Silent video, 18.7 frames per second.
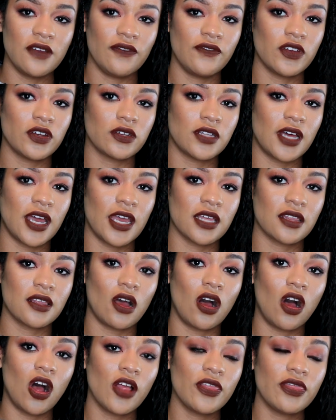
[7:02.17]
if you're like
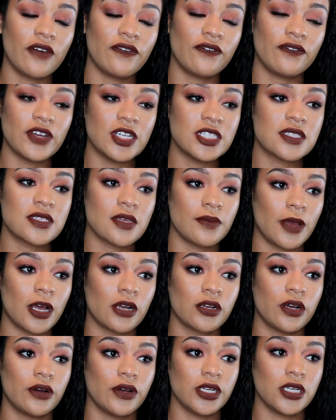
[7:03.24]
on the fence
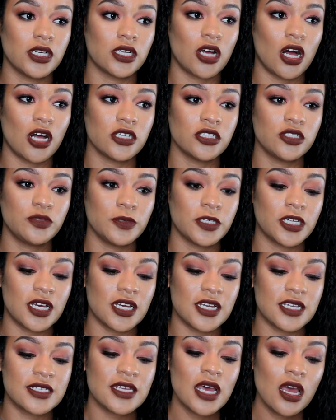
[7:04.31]
about going to college
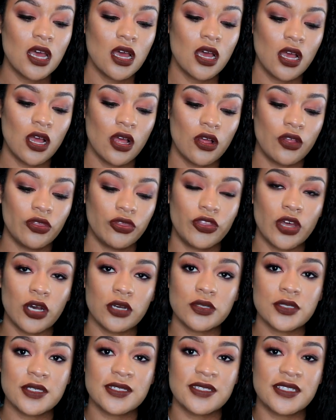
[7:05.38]
because
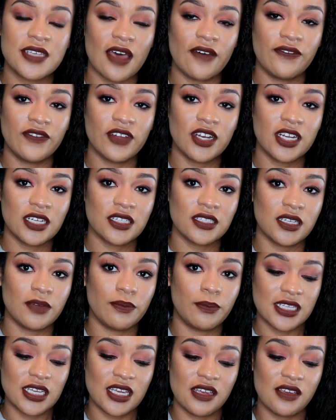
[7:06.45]
those definitely
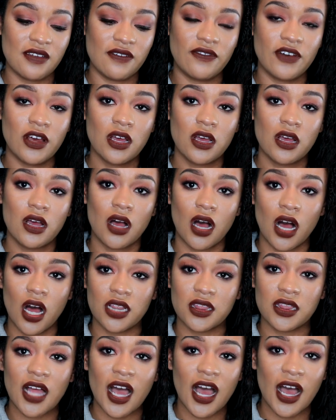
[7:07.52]
leave
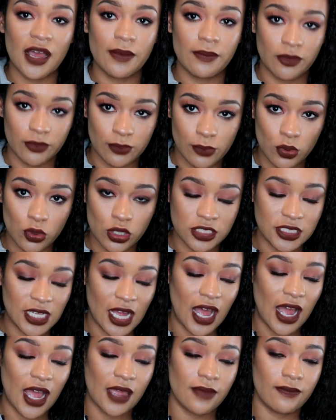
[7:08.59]
a lot more
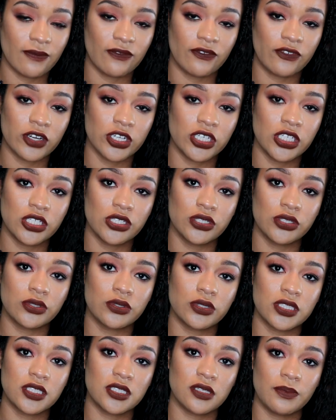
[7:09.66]
time for
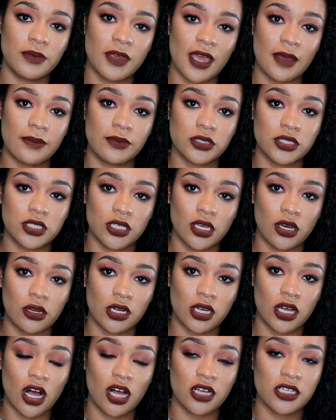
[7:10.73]
you to be able to go
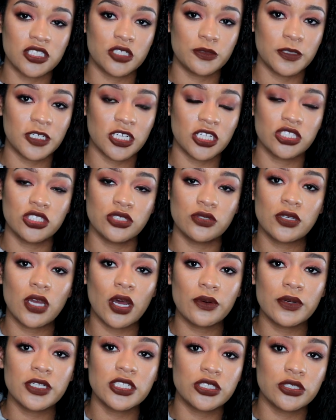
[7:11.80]
to college because you
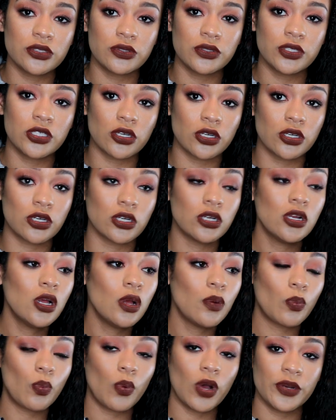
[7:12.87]
go and do your
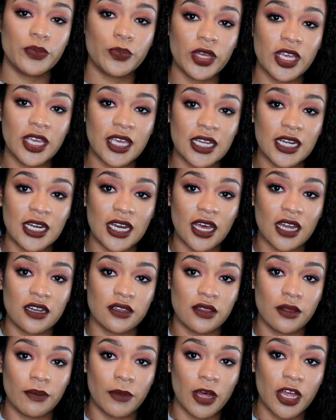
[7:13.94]
one weekend out
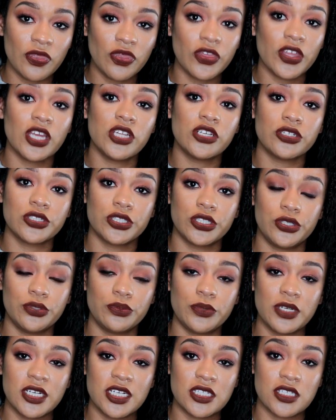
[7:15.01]
of the month and your
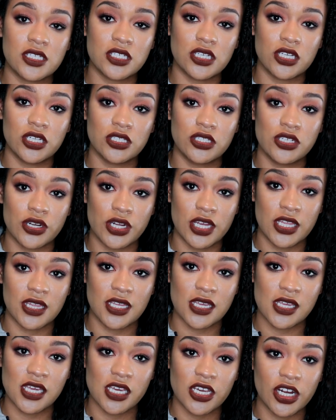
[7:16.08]
two weeks during
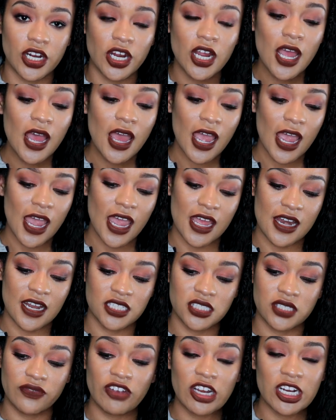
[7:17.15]
the year. And
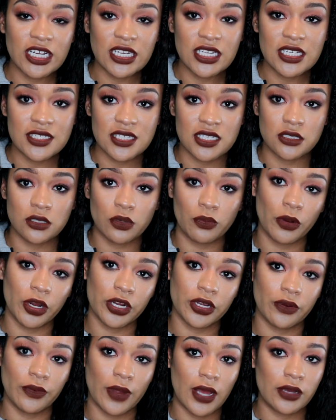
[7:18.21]
it's very easy to
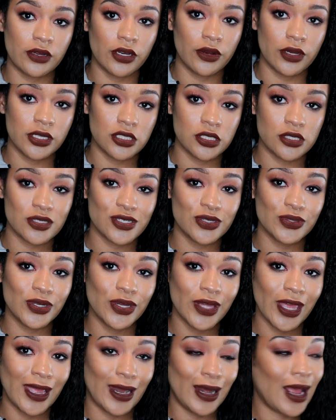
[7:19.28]
work around going to
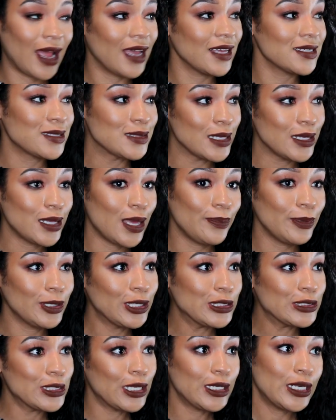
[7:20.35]
school and I can say that
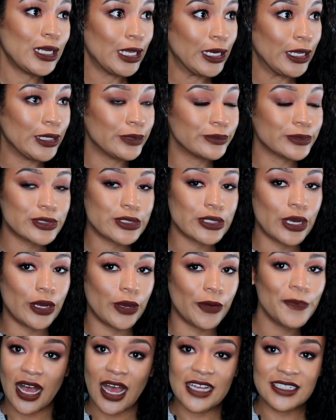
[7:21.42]
because I've done it.
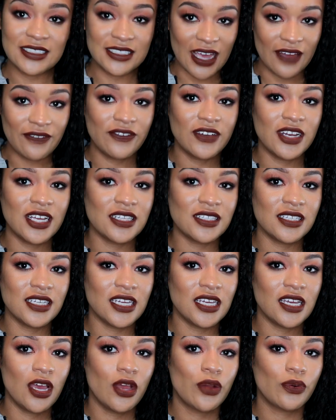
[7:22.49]
So I
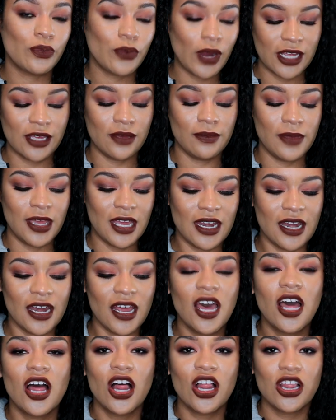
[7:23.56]
definitely
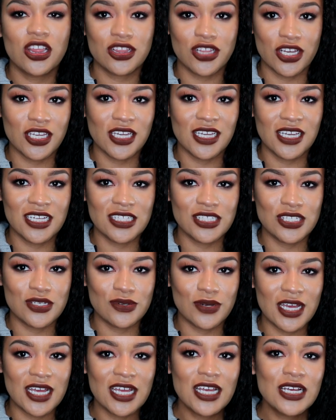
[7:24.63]
recommend looking
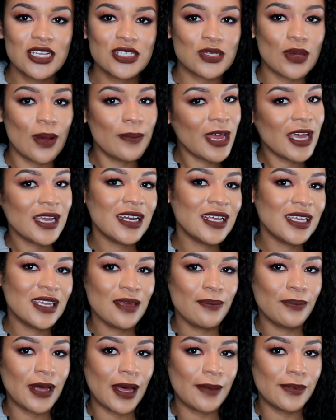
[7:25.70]
into it. So I'm not gonna
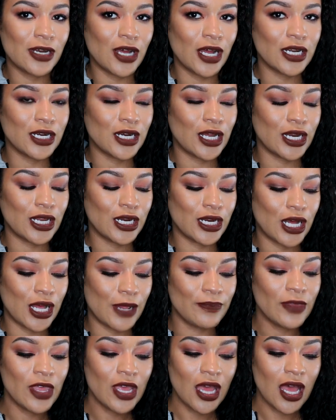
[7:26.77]
keep blabbing on and on and
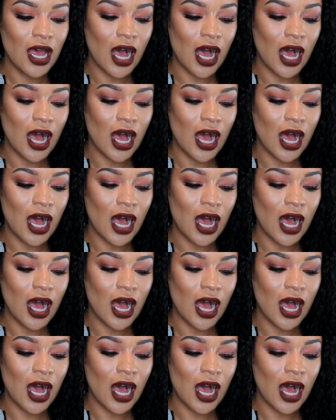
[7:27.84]
on.